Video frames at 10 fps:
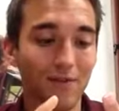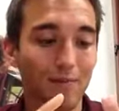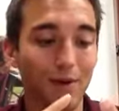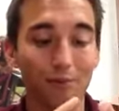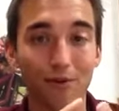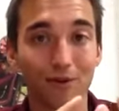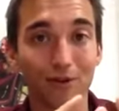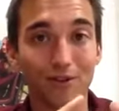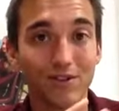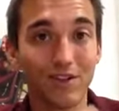Remember,
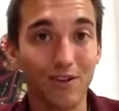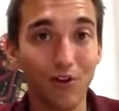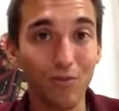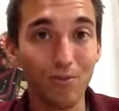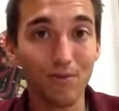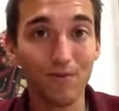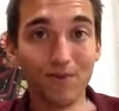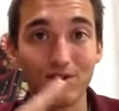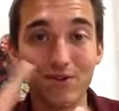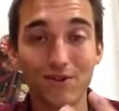you also need the HOPE,
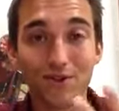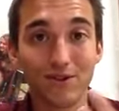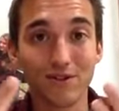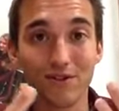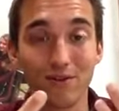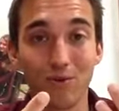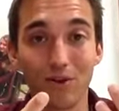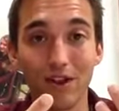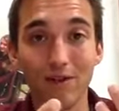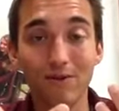2 years of a
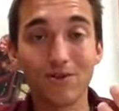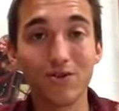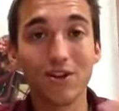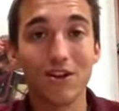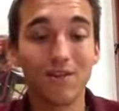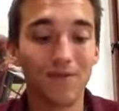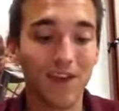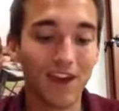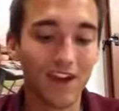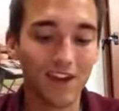world language,
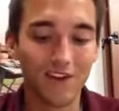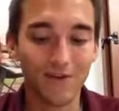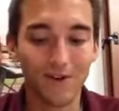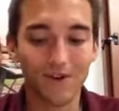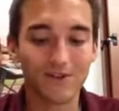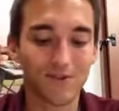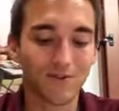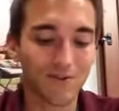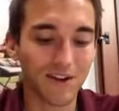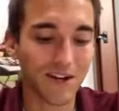and you
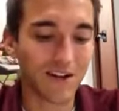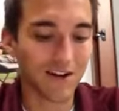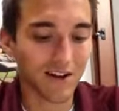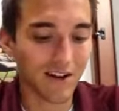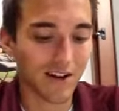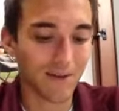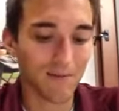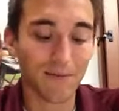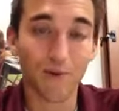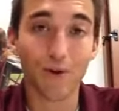also need
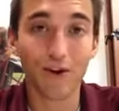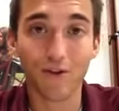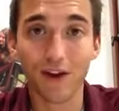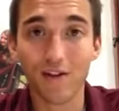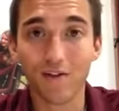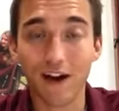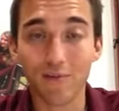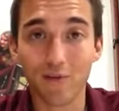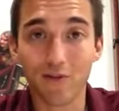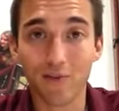the 1 credit
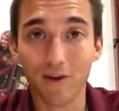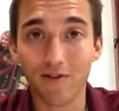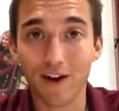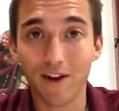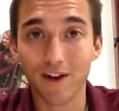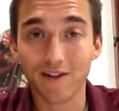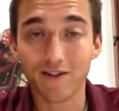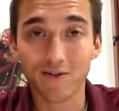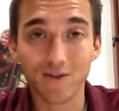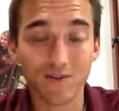performing fine
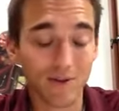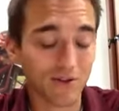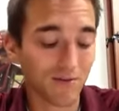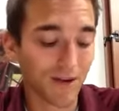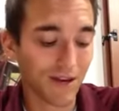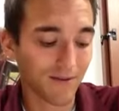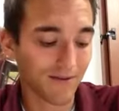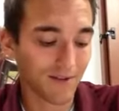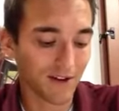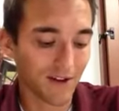arts or speech and debate.
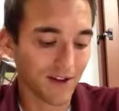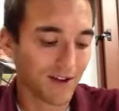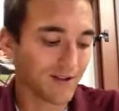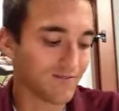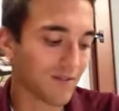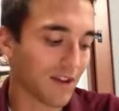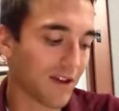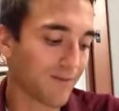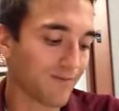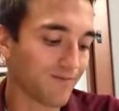Okay.